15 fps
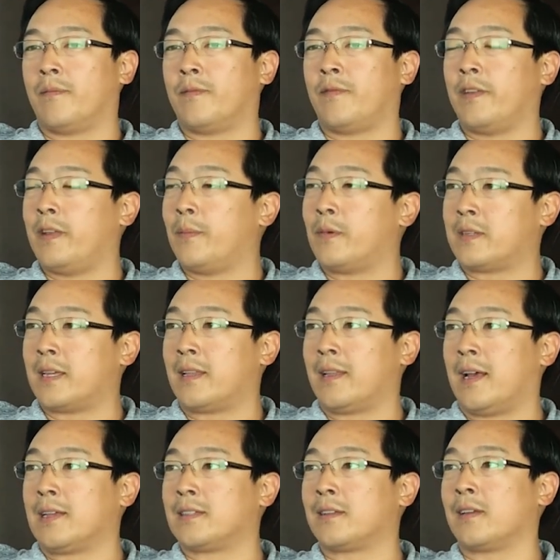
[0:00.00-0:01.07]
15%
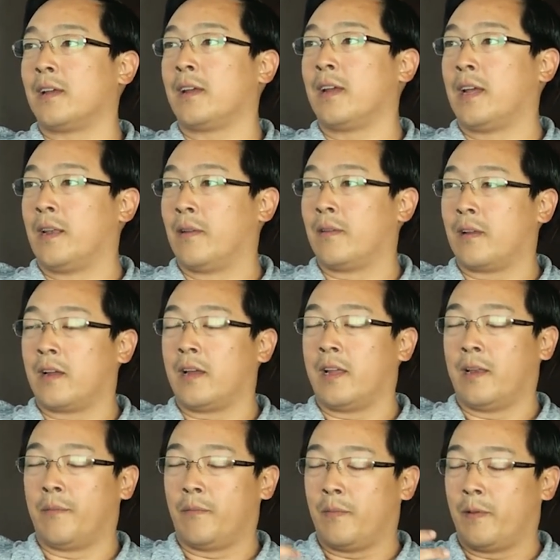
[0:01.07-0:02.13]
less in
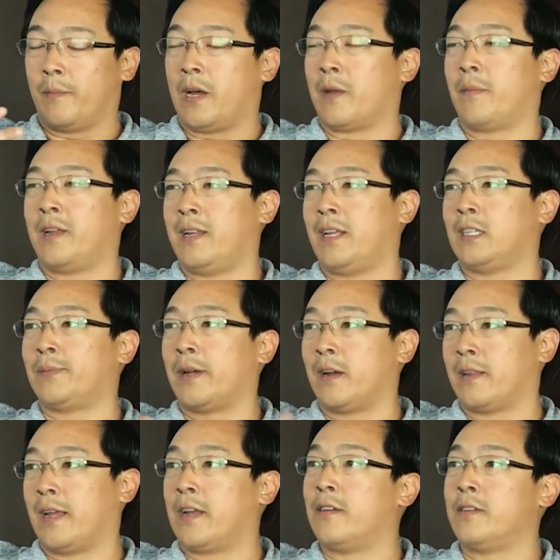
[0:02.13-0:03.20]
amount of money they spend
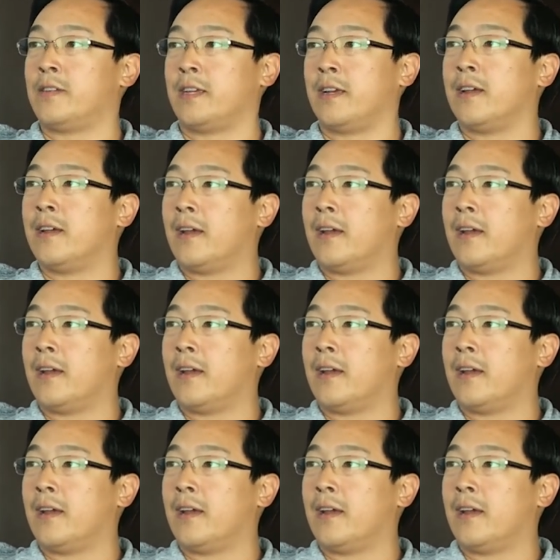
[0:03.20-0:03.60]
on energy,